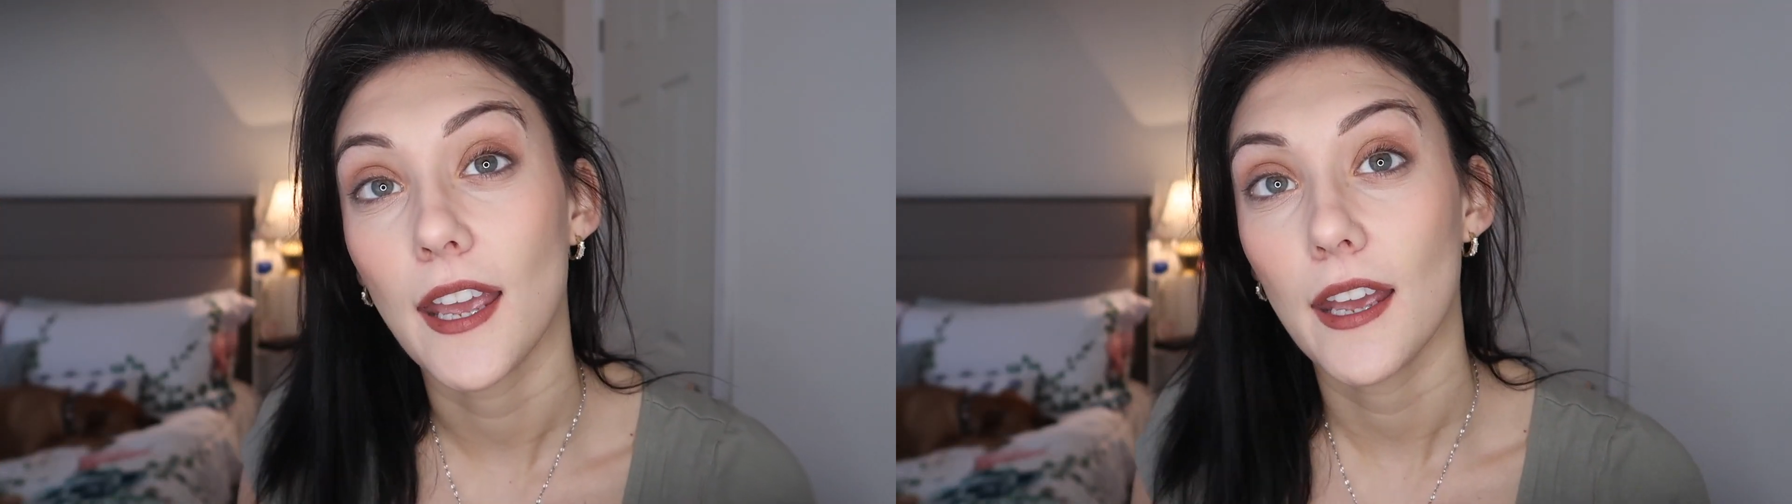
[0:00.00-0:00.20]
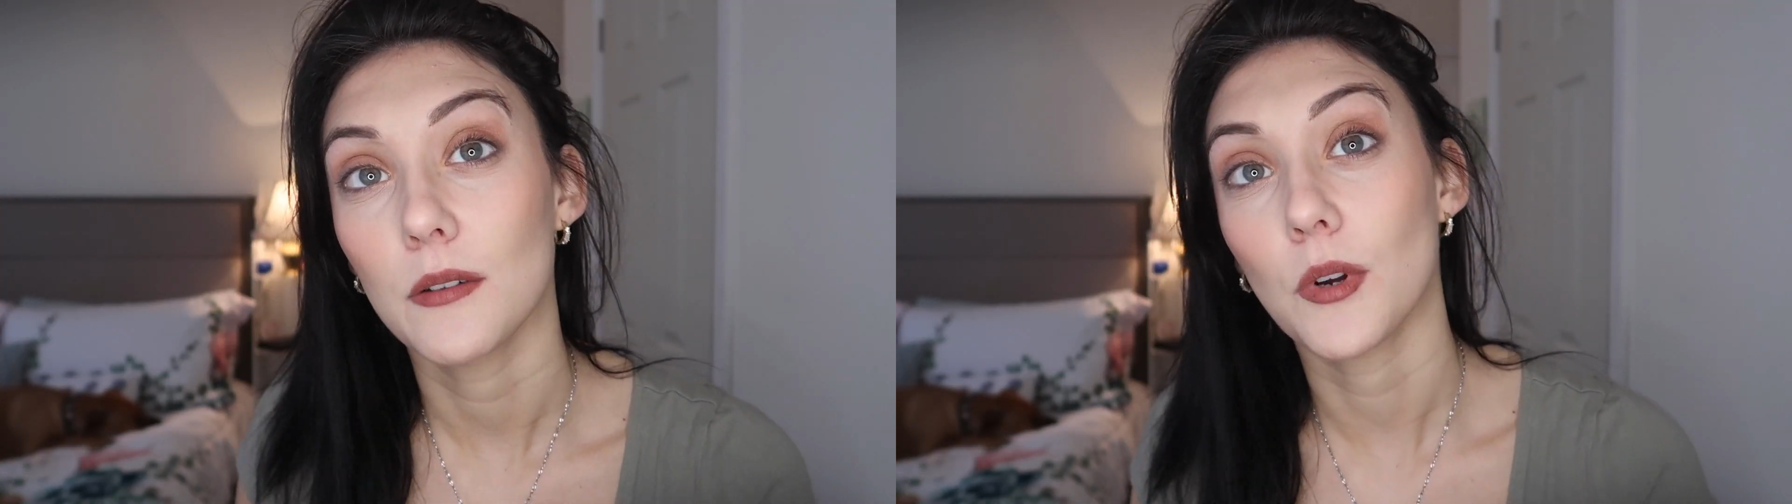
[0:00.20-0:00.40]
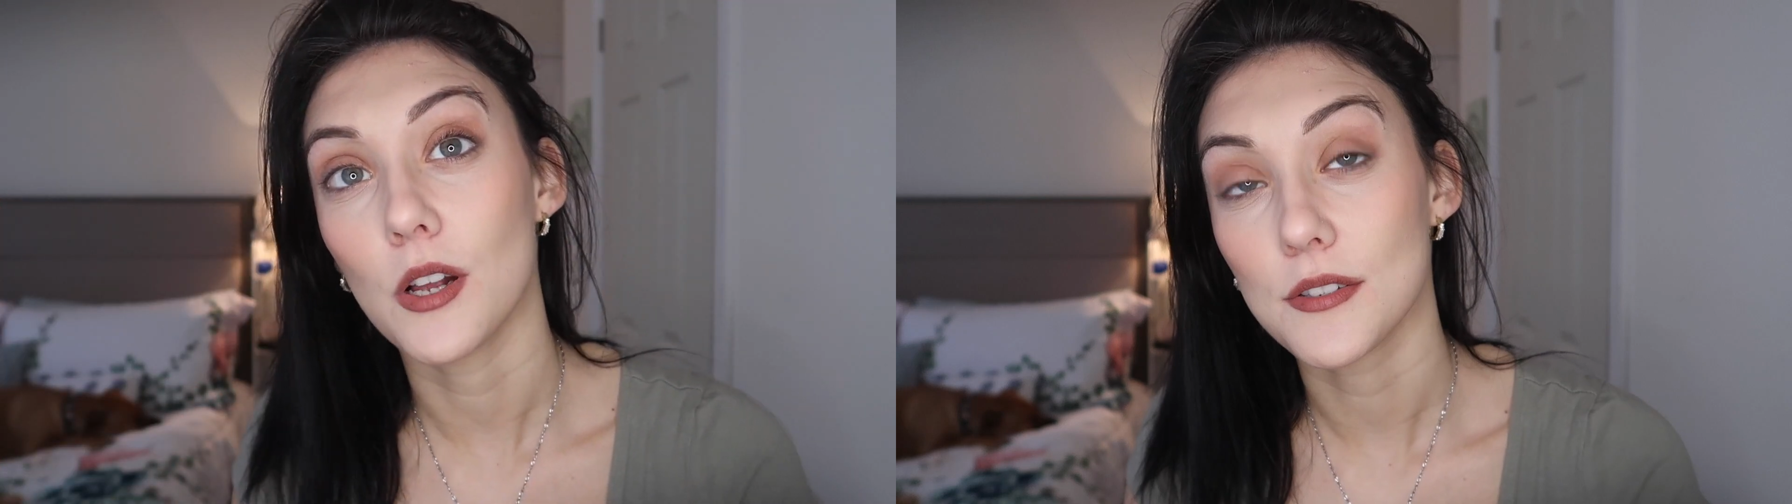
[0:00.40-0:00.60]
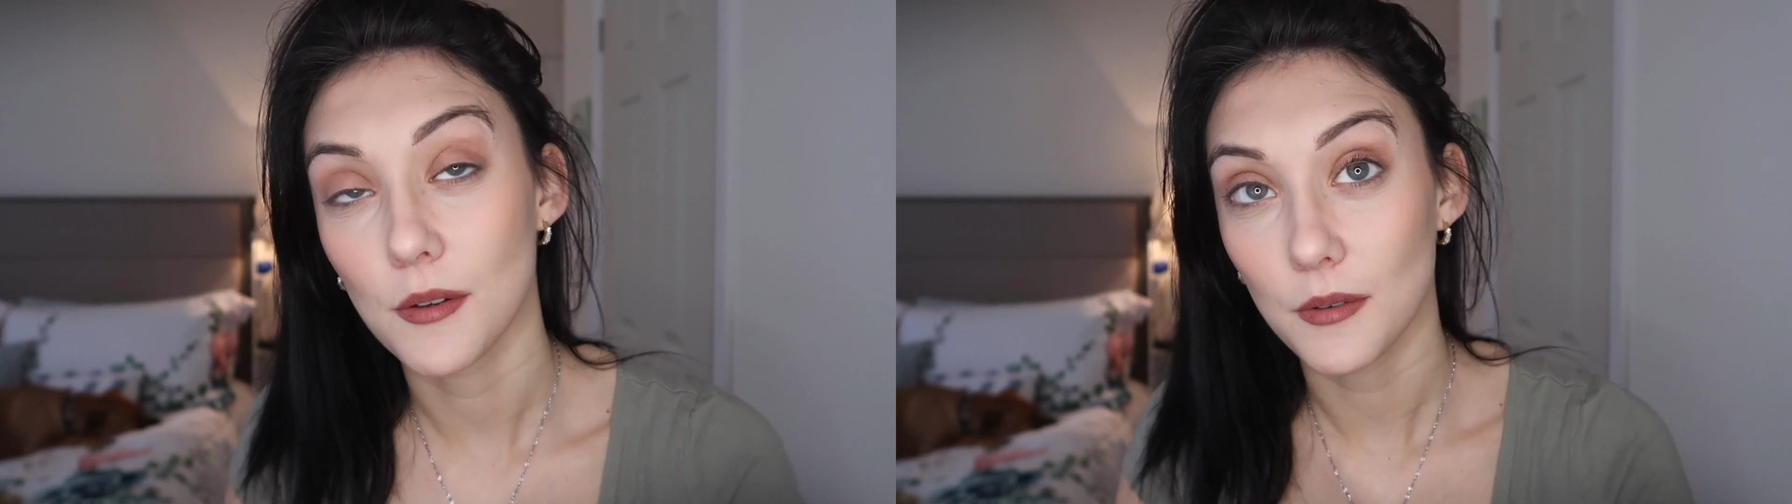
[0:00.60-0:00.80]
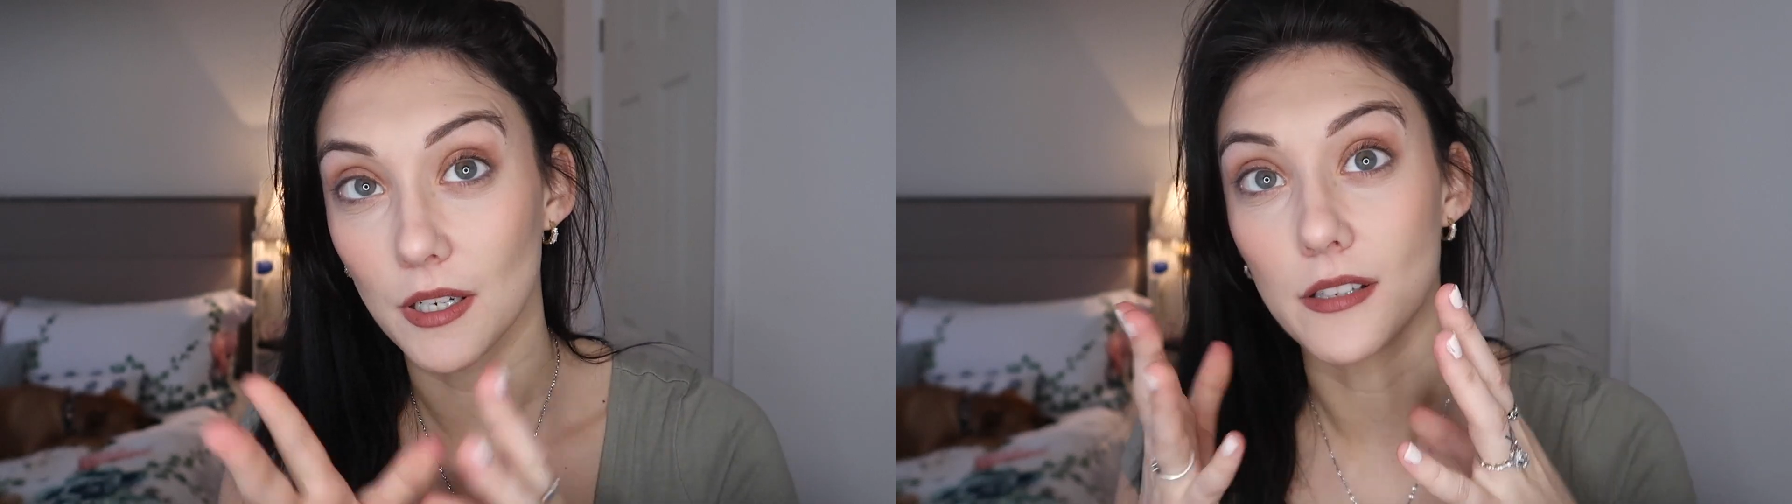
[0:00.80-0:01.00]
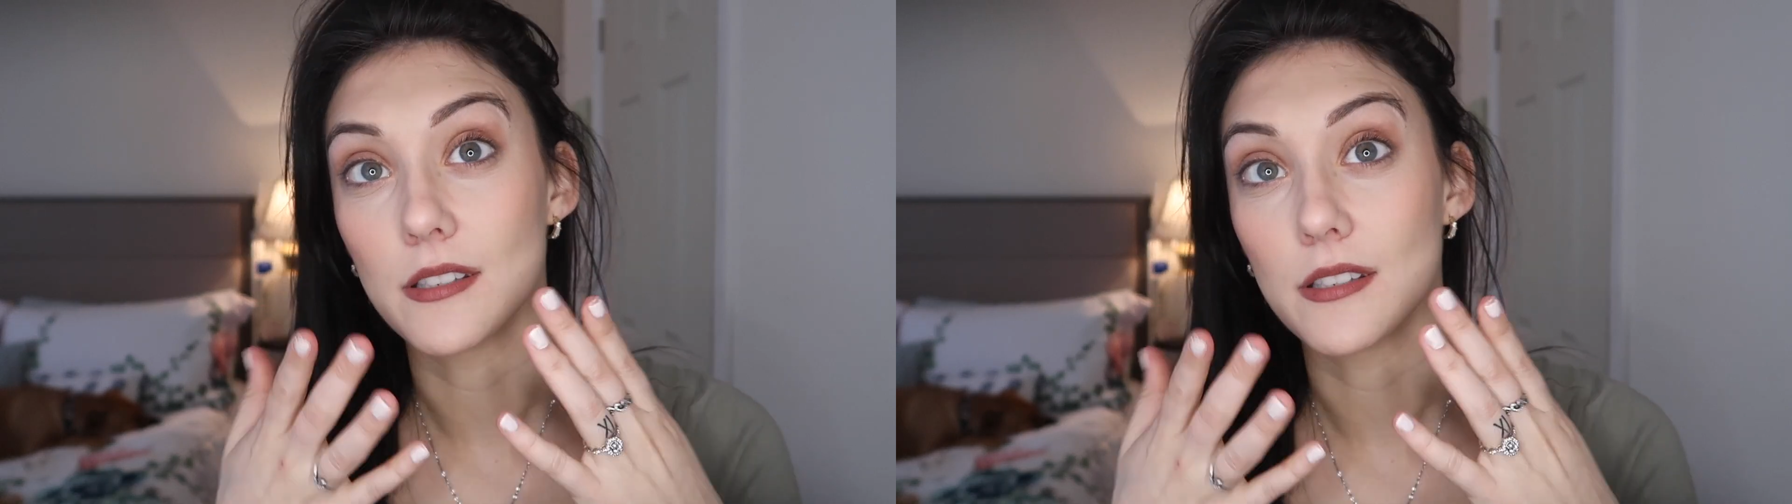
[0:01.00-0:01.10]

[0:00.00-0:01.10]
and we're also gonna